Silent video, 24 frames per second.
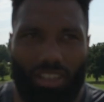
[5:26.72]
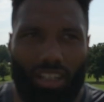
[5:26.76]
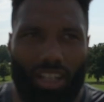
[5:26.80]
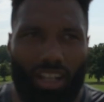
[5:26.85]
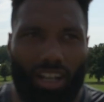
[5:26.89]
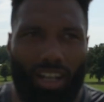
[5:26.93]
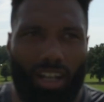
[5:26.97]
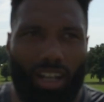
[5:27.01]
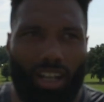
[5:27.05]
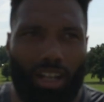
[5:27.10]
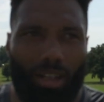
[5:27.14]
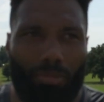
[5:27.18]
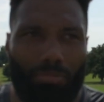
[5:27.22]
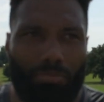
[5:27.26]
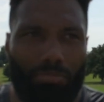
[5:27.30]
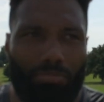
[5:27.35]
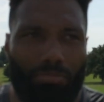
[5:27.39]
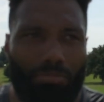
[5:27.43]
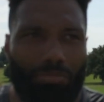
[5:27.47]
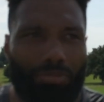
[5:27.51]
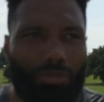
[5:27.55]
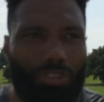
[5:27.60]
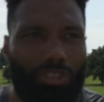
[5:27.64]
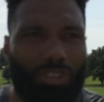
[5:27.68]
have
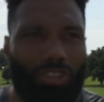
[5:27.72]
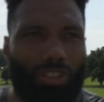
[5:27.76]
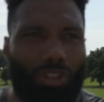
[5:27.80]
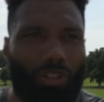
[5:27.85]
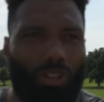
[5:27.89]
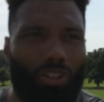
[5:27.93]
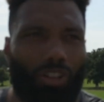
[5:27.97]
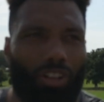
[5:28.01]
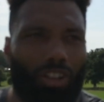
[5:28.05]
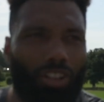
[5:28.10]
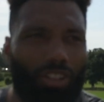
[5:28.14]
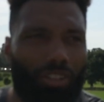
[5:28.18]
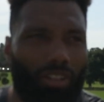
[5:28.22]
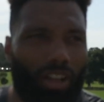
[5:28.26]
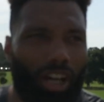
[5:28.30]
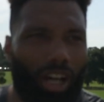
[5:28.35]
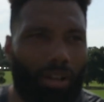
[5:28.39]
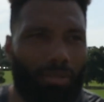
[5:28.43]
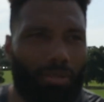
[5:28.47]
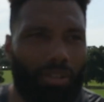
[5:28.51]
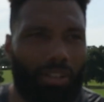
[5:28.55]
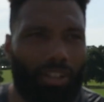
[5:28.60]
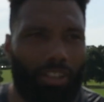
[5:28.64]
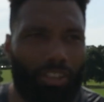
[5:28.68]
not gone into the
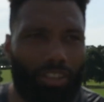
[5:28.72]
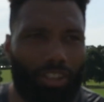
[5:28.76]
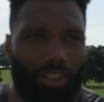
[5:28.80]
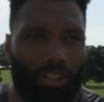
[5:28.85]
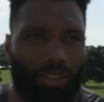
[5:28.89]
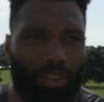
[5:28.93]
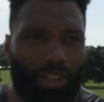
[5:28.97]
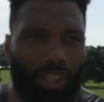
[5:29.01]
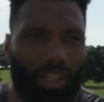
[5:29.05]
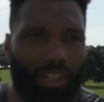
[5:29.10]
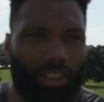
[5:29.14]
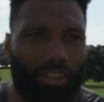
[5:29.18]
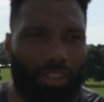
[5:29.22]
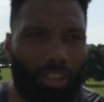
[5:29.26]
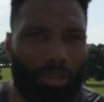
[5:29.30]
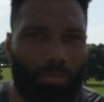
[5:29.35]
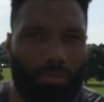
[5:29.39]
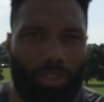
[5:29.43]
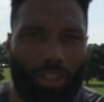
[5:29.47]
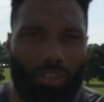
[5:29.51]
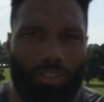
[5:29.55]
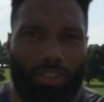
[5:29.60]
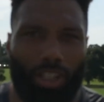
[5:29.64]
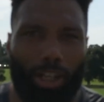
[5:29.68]
half-hearted, I don't think any
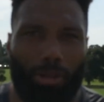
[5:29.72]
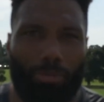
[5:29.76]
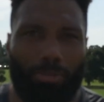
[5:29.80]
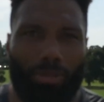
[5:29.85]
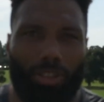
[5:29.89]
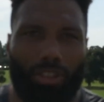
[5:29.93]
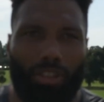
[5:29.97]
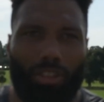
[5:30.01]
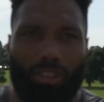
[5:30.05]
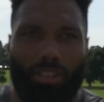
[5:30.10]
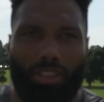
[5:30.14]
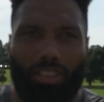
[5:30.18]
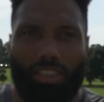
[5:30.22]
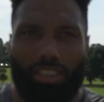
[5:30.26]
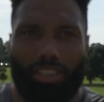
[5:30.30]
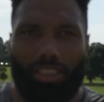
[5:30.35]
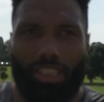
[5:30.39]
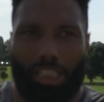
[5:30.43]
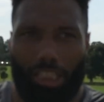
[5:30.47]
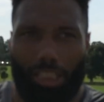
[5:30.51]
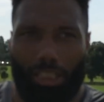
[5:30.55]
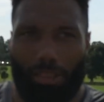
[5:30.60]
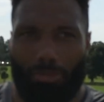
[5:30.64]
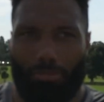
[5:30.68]
team does that, but
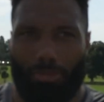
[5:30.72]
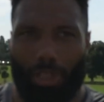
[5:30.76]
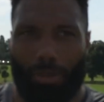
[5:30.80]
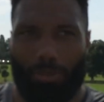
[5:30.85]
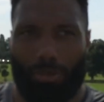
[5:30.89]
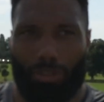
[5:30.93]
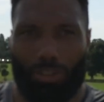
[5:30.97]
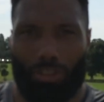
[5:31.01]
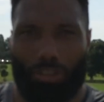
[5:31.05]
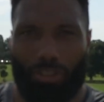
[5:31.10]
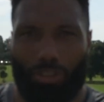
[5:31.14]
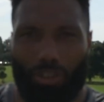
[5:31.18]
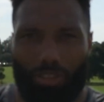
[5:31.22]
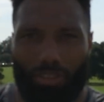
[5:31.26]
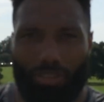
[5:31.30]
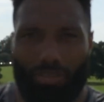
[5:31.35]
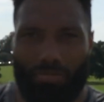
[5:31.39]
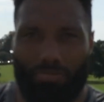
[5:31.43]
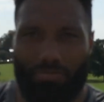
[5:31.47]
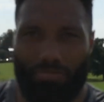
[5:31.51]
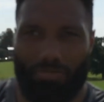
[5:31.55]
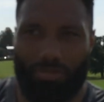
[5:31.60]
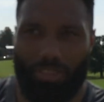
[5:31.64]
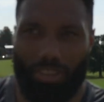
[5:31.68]
maybe just not
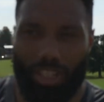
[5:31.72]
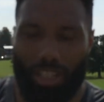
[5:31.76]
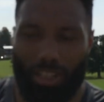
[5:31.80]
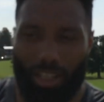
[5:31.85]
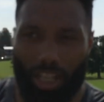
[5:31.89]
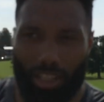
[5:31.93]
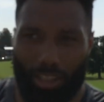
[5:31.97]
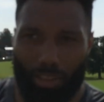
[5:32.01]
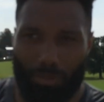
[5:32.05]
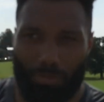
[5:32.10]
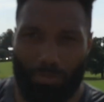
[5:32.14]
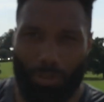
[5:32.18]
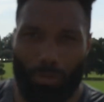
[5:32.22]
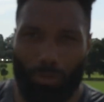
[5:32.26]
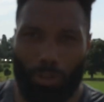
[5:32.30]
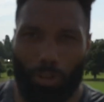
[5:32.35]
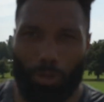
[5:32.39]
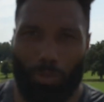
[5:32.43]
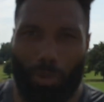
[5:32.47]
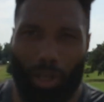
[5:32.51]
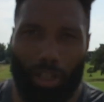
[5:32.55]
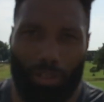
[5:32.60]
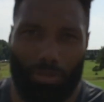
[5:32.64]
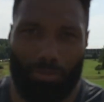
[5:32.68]
had the full
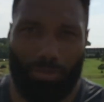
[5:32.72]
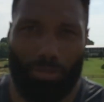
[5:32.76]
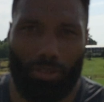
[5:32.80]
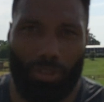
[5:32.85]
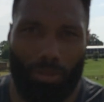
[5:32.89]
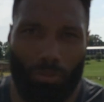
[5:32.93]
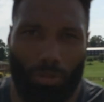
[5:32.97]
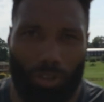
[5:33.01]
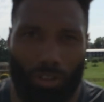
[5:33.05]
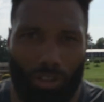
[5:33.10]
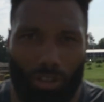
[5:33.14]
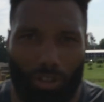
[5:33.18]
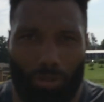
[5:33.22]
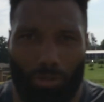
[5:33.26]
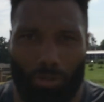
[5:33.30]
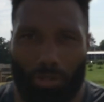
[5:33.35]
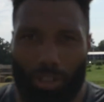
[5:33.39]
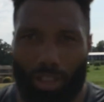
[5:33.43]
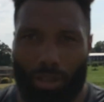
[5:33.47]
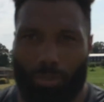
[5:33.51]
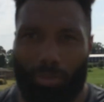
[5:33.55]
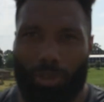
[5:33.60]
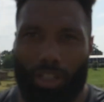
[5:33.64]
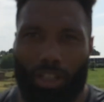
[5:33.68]
respect for what Gloucester were
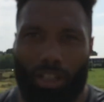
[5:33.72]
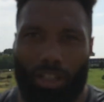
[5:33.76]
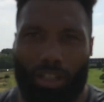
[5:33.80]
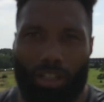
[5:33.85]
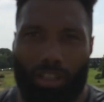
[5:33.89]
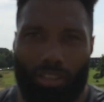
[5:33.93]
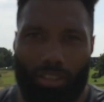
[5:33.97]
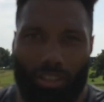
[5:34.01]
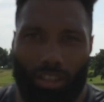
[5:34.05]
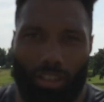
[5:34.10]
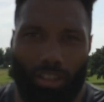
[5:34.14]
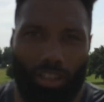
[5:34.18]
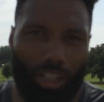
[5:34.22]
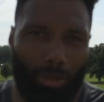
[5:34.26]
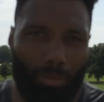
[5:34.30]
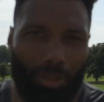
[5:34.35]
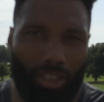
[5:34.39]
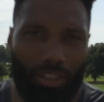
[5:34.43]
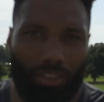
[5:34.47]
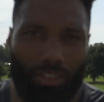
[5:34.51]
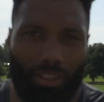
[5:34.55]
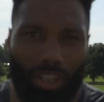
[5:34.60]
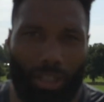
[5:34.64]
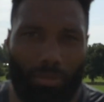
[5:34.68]
going to bring aren't going to
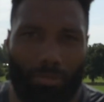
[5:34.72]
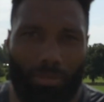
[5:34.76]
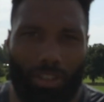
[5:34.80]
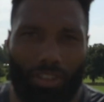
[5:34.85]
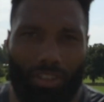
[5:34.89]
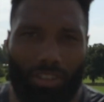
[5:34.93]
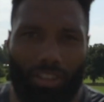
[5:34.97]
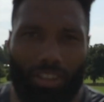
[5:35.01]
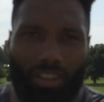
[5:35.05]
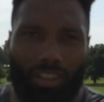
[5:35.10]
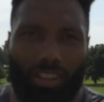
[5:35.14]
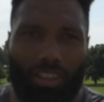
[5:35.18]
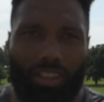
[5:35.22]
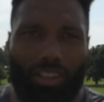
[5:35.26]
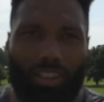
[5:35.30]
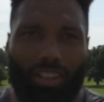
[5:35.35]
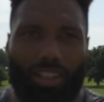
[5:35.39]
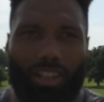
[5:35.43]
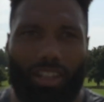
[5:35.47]
be the same this year.